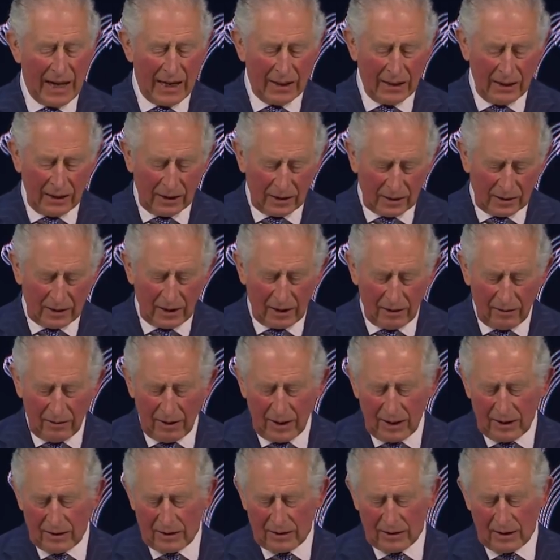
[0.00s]
and
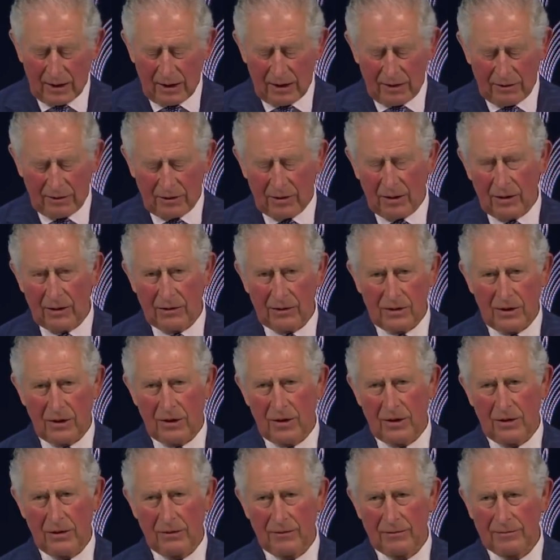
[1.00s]
accelerate our
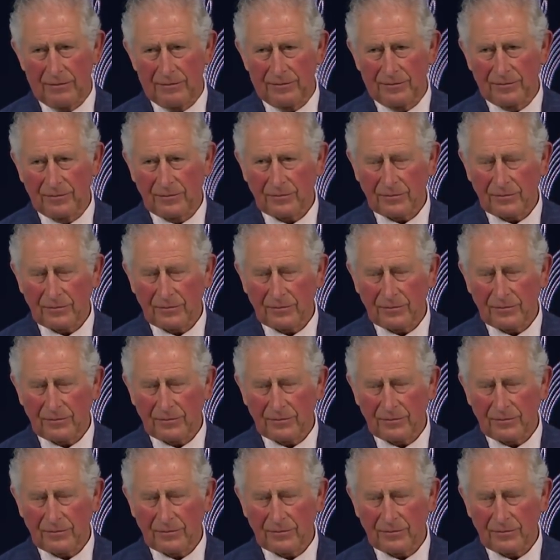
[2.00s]
transition